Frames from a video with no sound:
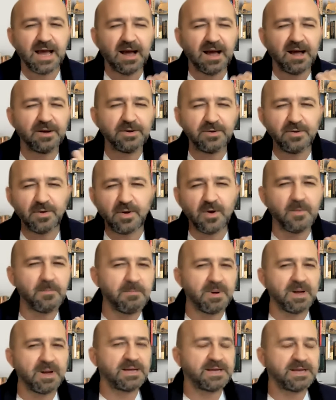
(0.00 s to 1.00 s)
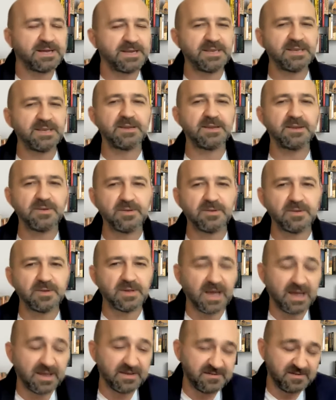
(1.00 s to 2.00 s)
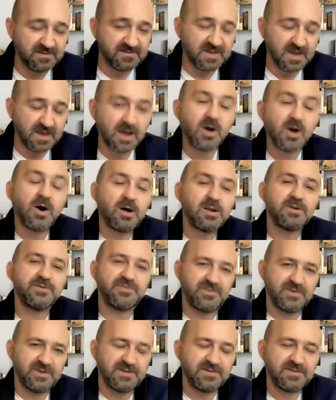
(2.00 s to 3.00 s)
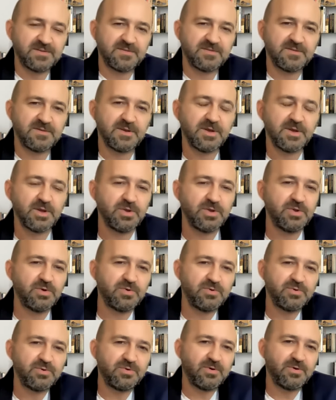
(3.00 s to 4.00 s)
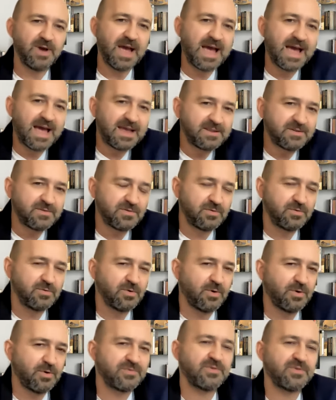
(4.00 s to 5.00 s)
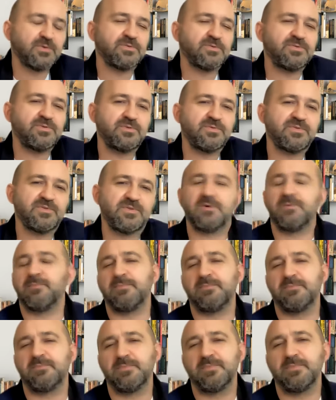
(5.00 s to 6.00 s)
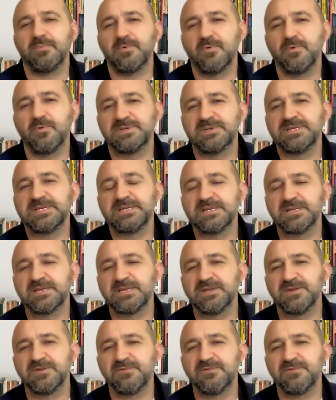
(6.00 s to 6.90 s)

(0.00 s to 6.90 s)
how do you combine, as a psychologist, you had to also do some quantitative